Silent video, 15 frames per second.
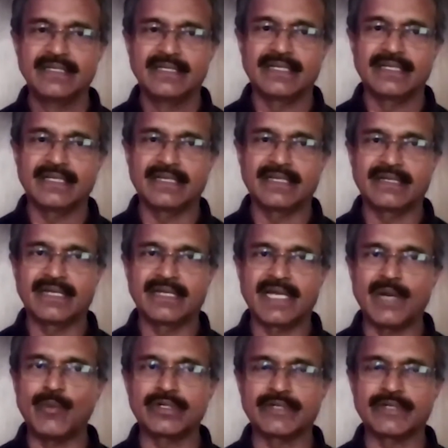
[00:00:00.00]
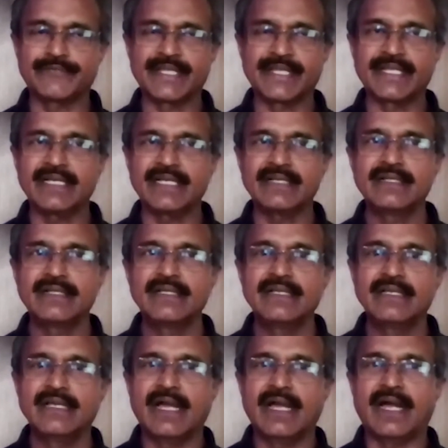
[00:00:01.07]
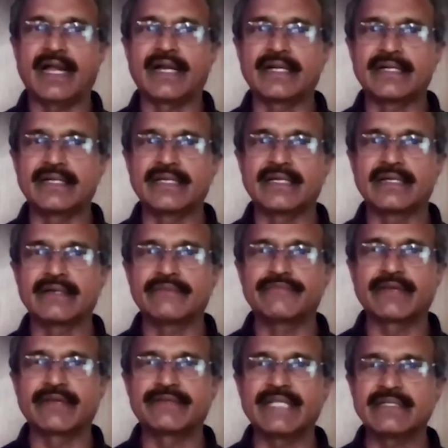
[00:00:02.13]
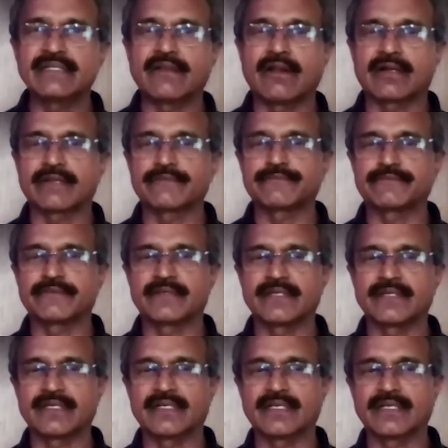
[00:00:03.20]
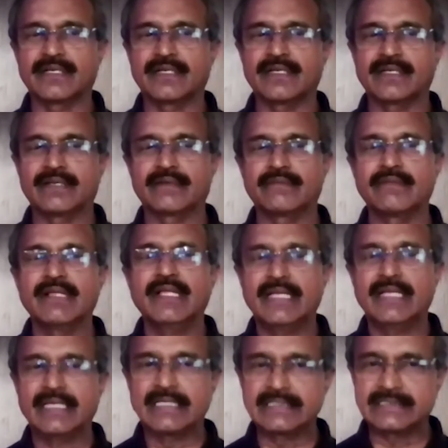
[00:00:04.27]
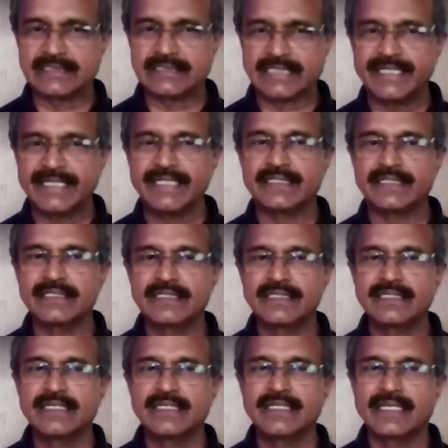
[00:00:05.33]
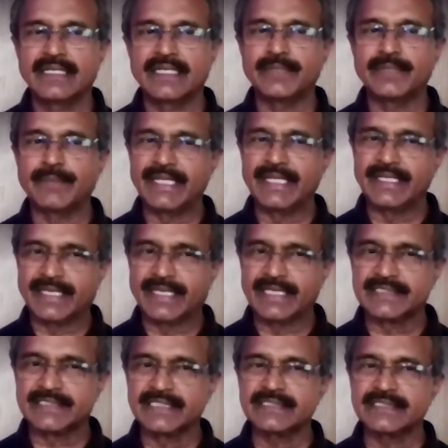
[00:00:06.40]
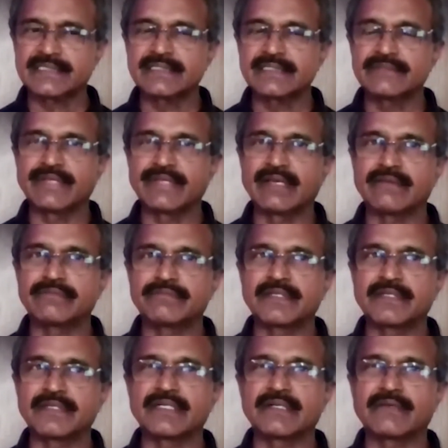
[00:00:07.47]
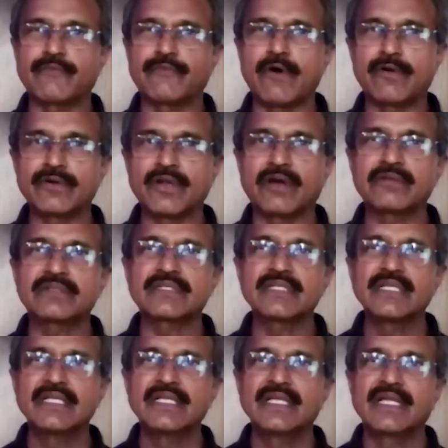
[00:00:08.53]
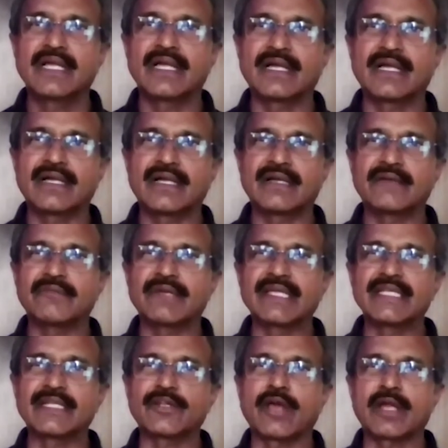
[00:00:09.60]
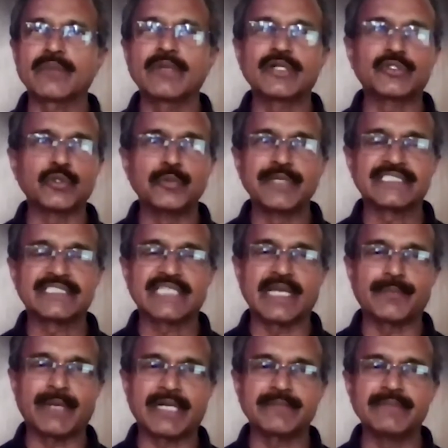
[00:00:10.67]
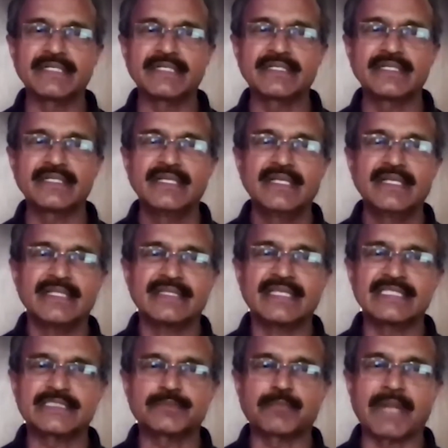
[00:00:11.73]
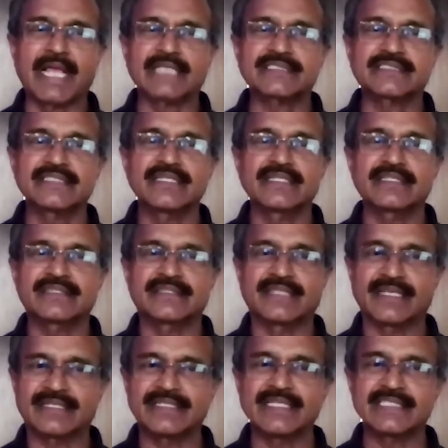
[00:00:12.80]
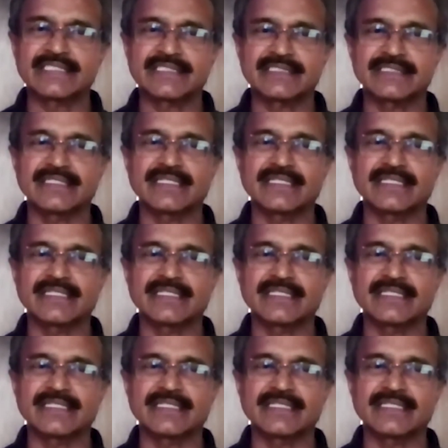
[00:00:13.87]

amount of area. And we have done a lot of study. In many cases, we have found out in a normal 2 BHK apartment, this plaster thickness